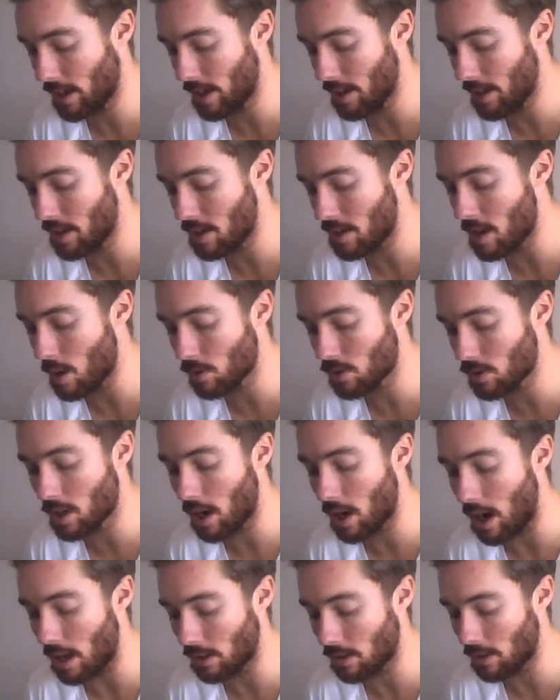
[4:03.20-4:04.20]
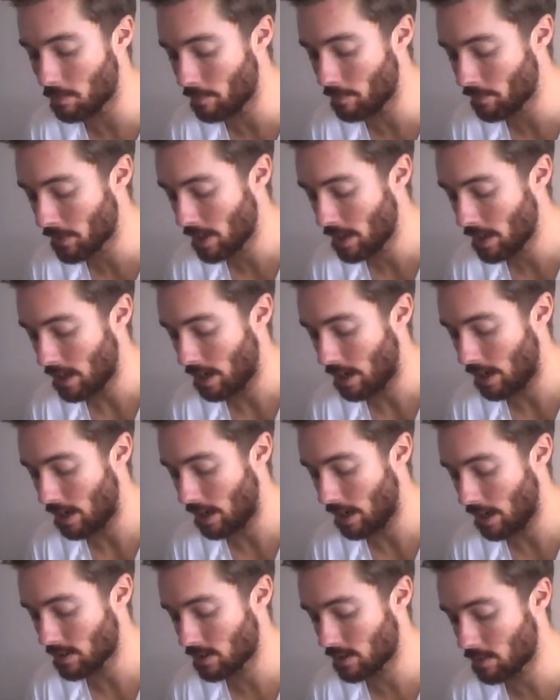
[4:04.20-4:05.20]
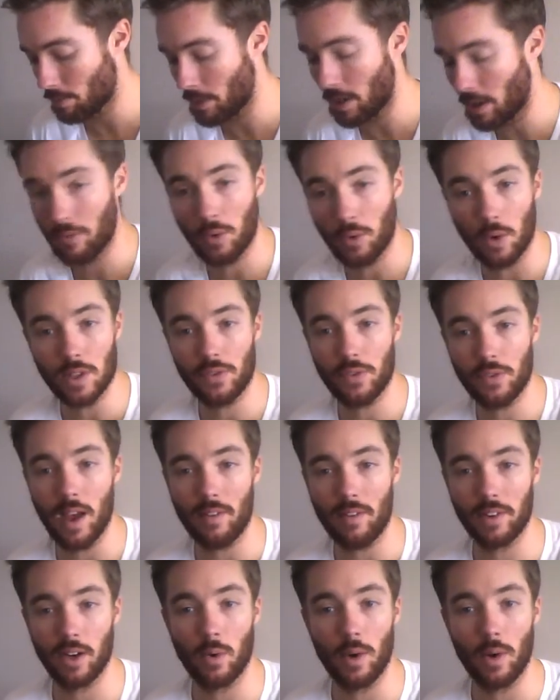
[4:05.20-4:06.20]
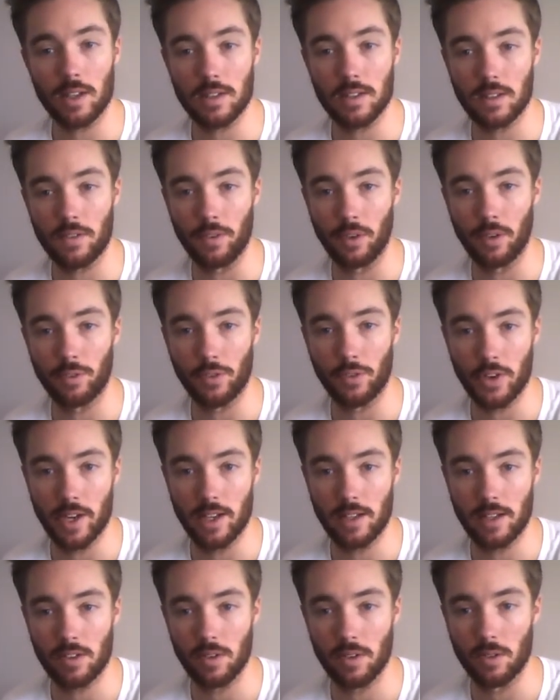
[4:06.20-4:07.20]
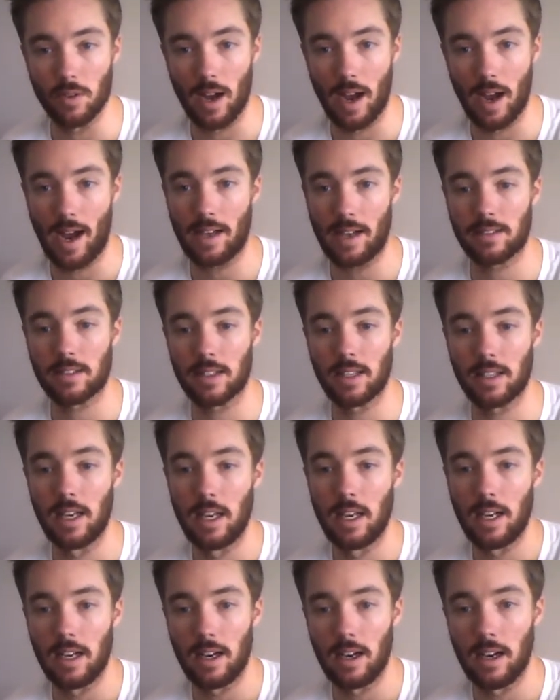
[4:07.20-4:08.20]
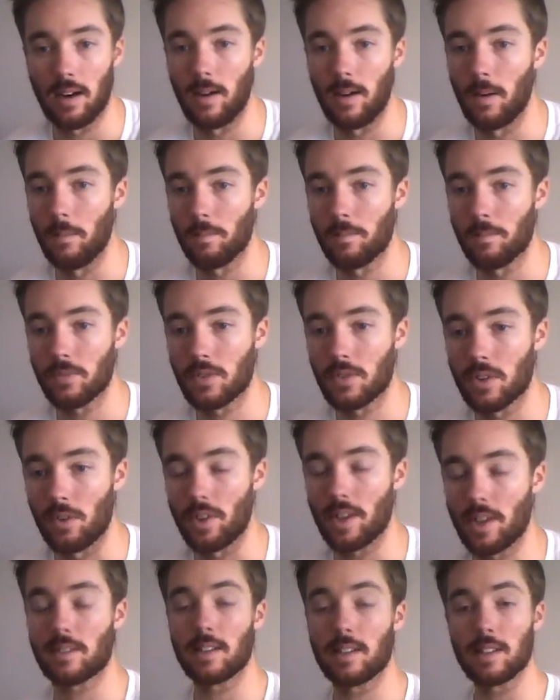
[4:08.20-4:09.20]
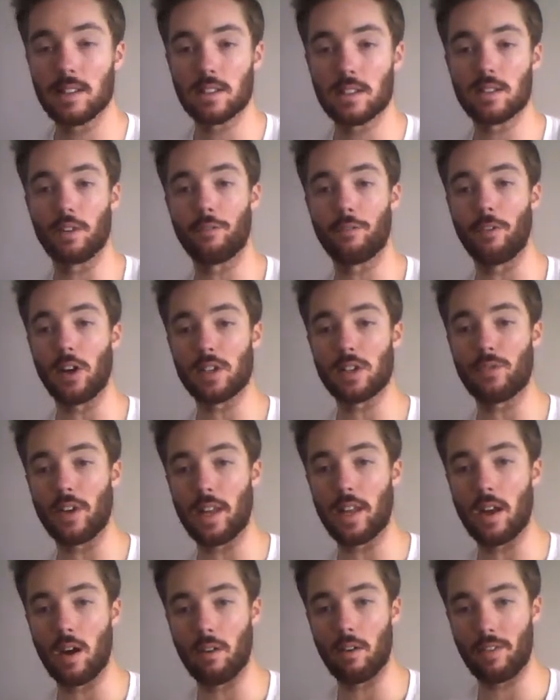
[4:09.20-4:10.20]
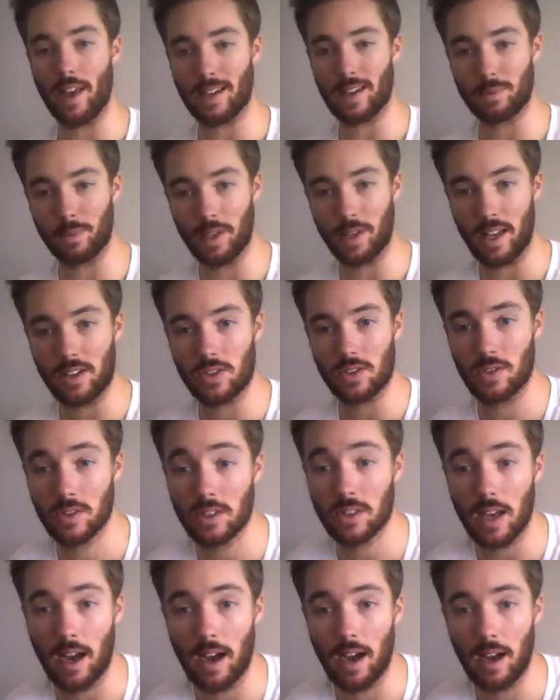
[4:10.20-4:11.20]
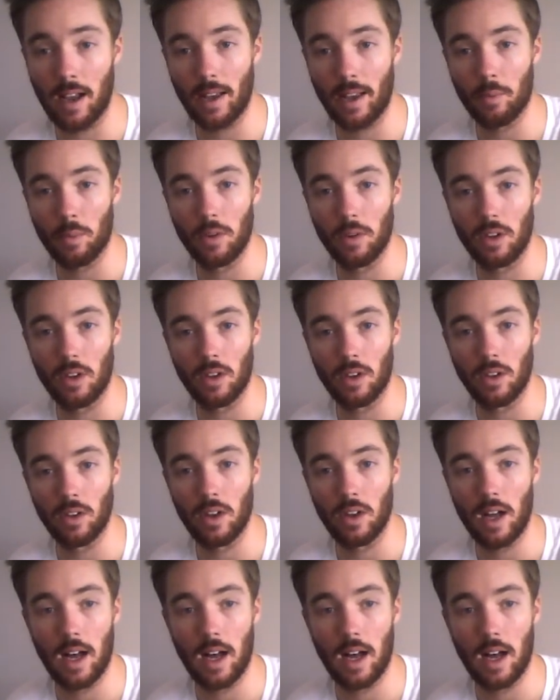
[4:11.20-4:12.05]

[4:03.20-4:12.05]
notes column, but of course if you have any questions, feel free to ask. So this is the first video of the explanations. I will